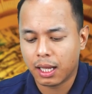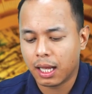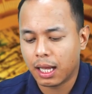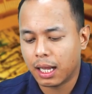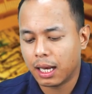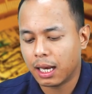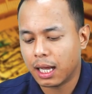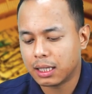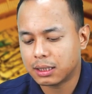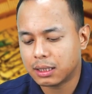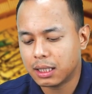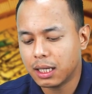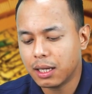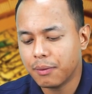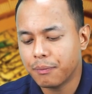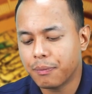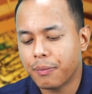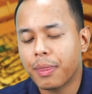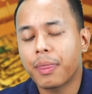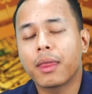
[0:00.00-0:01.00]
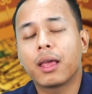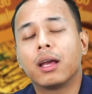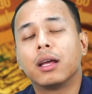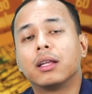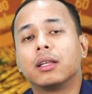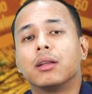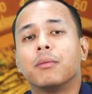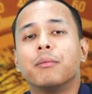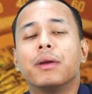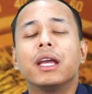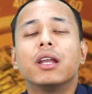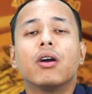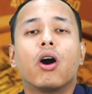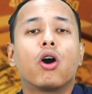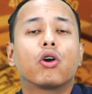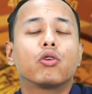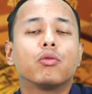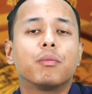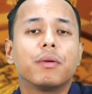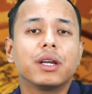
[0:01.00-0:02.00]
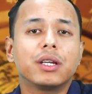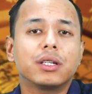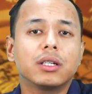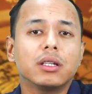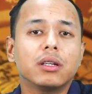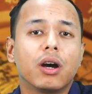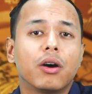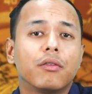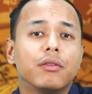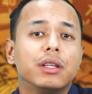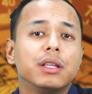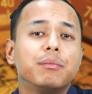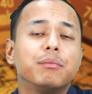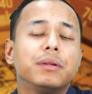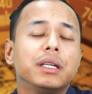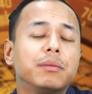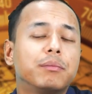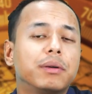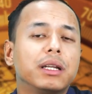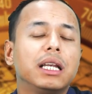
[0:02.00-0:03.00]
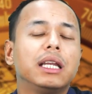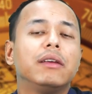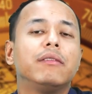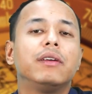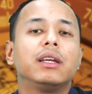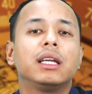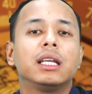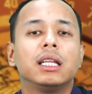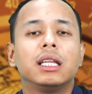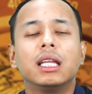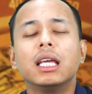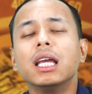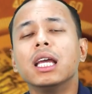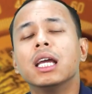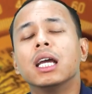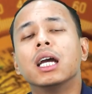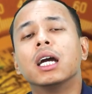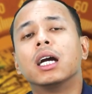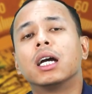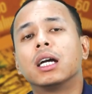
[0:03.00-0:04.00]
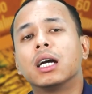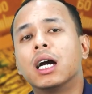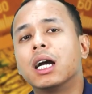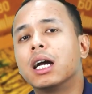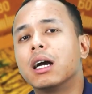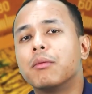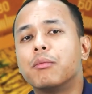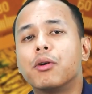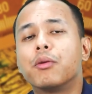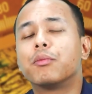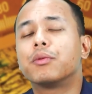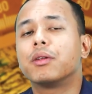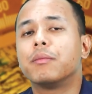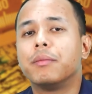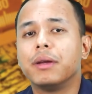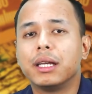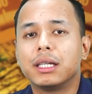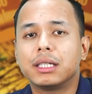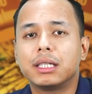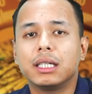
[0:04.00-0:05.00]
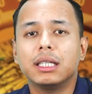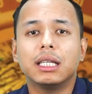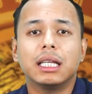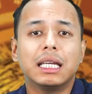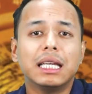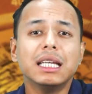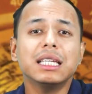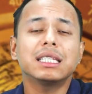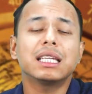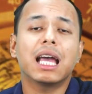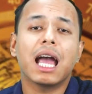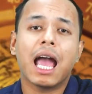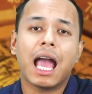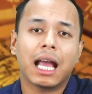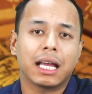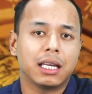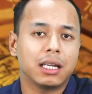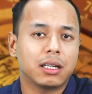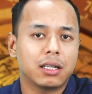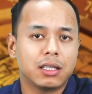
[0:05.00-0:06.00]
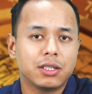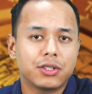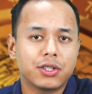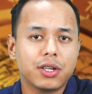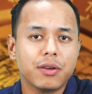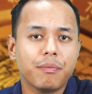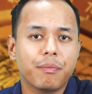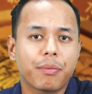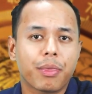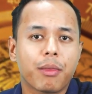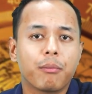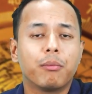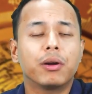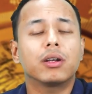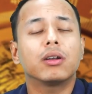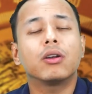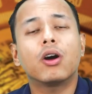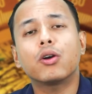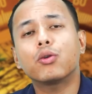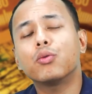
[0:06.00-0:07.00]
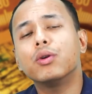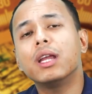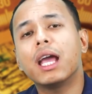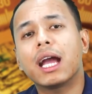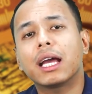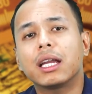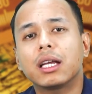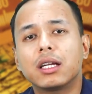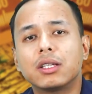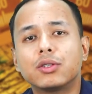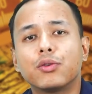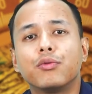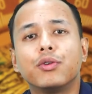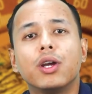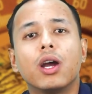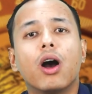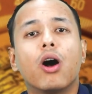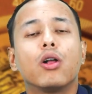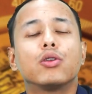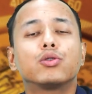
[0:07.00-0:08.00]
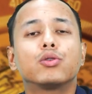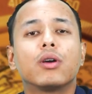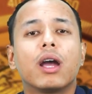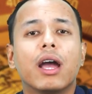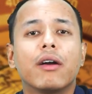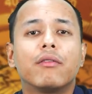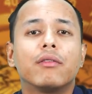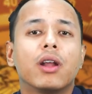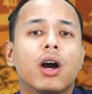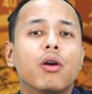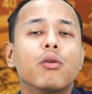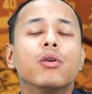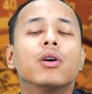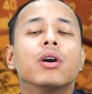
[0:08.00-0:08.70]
Lastly, the main occupation of the people living in the Ganga-Brahmaputra basin is agriculture. But not only agriculture, we also have now